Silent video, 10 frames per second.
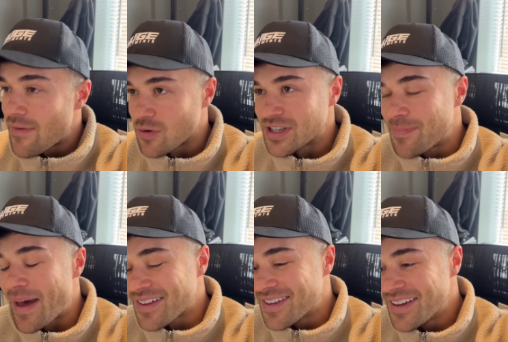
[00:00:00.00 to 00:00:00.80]

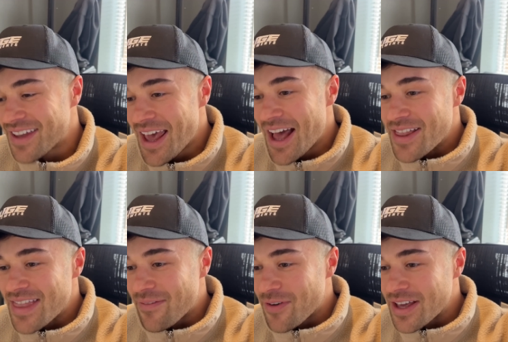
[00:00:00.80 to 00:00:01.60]
respected,
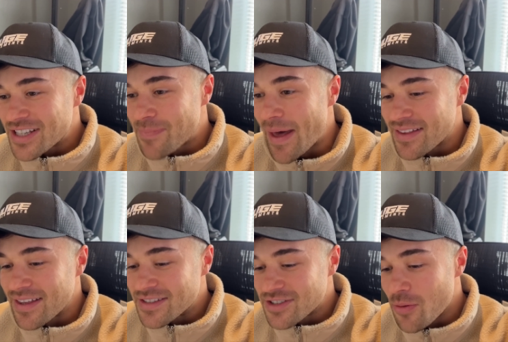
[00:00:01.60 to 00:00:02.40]
never
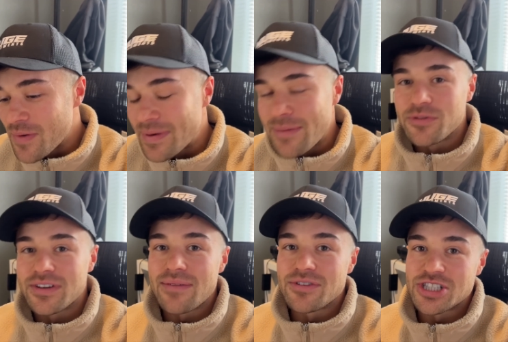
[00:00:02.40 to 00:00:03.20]
expected so many people to
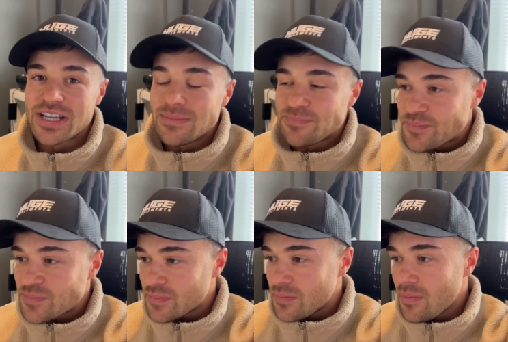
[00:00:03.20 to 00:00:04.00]
give a shit.
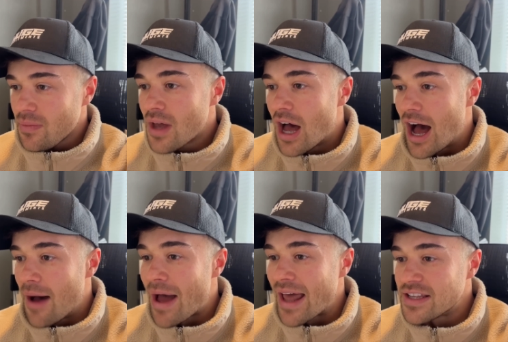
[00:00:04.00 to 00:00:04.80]
Um,
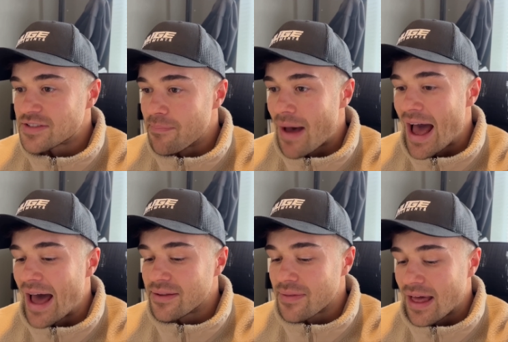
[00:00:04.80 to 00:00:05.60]
and it's
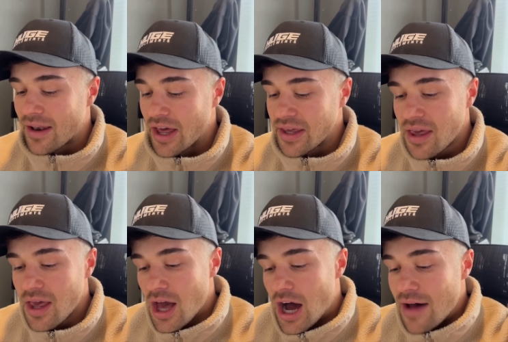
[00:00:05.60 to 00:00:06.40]
mad that like
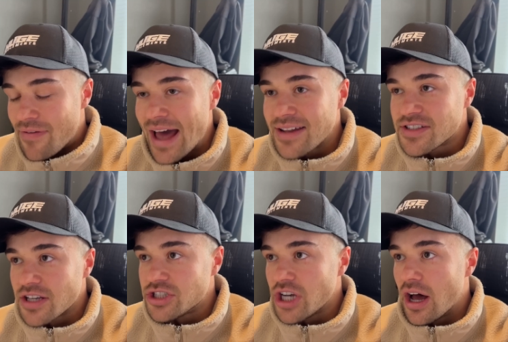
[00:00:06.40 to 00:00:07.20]
I've had
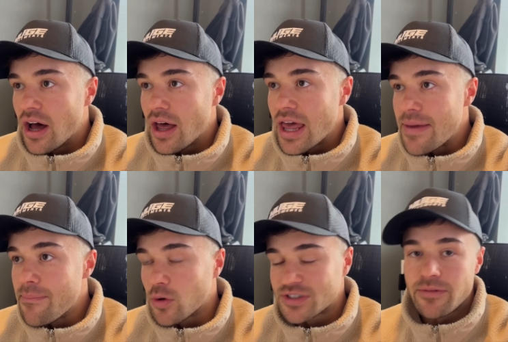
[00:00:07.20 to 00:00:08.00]
such a,
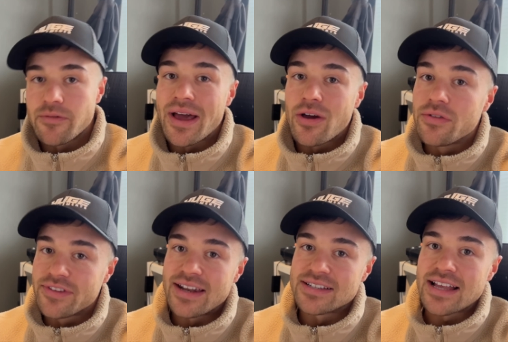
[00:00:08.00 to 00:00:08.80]
or some of my
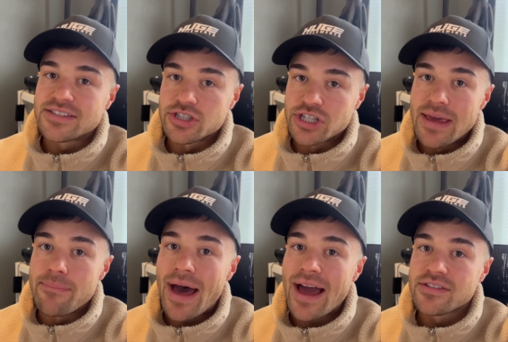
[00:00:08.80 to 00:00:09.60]
content has had such an
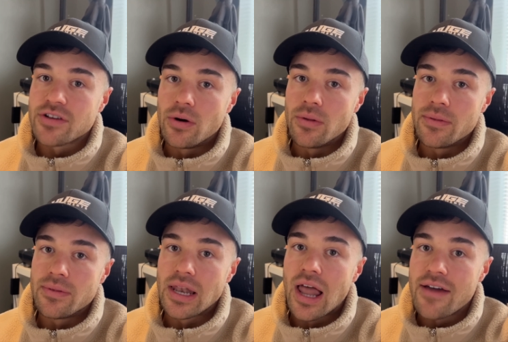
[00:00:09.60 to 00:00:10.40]
impact on the
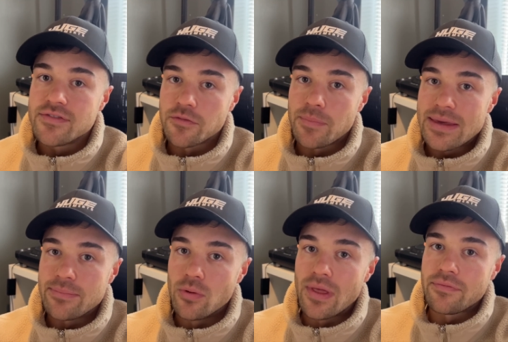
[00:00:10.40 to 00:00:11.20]
lives of
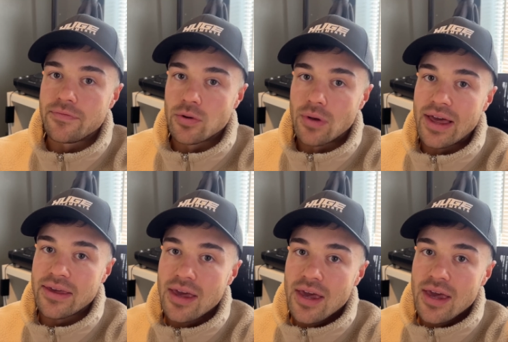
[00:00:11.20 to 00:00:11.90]
people that feel like